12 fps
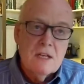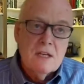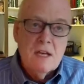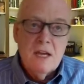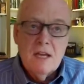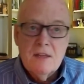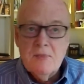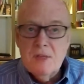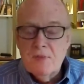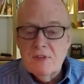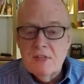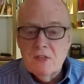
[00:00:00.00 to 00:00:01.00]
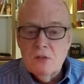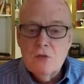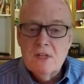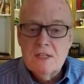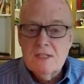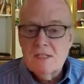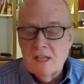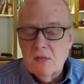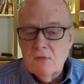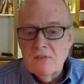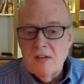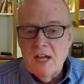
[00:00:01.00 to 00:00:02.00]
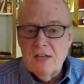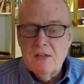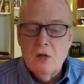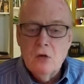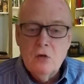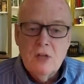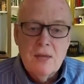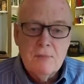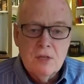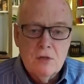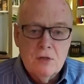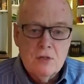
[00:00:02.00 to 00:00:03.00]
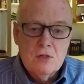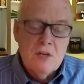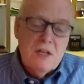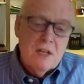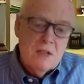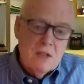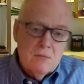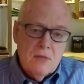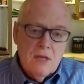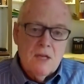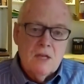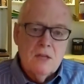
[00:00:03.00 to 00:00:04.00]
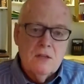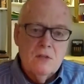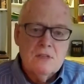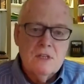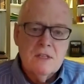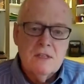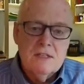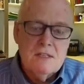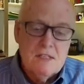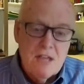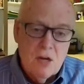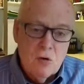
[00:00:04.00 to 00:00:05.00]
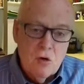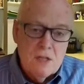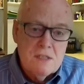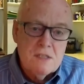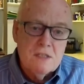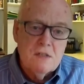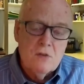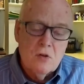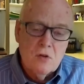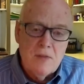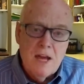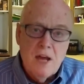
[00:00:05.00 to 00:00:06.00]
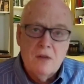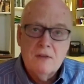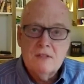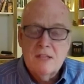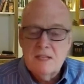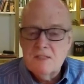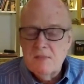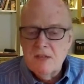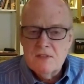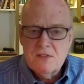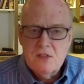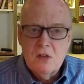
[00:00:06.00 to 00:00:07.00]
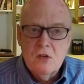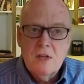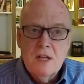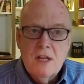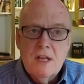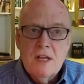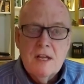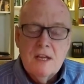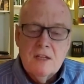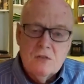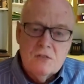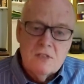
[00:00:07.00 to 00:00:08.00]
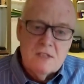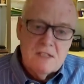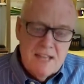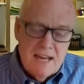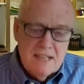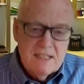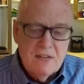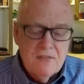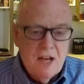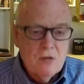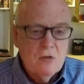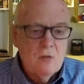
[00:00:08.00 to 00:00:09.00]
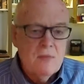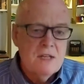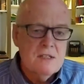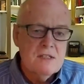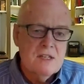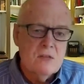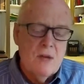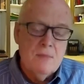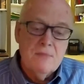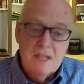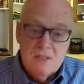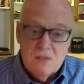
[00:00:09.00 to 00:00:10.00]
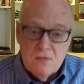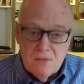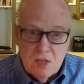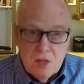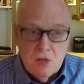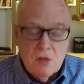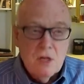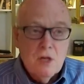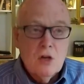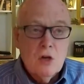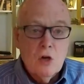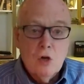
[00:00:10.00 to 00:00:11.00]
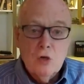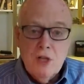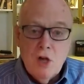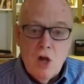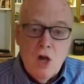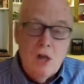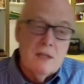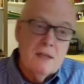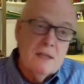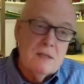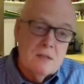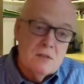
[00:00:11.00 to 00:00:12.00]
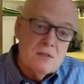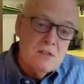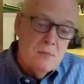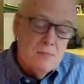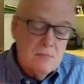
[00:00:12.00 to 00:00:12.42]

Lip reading: The people that do get sick, we've gotten a whole lot better at treating them, using these steroids that you've heard about, dexamethasone, and using this antiviral medicine, remdesivir, early on, and then there's some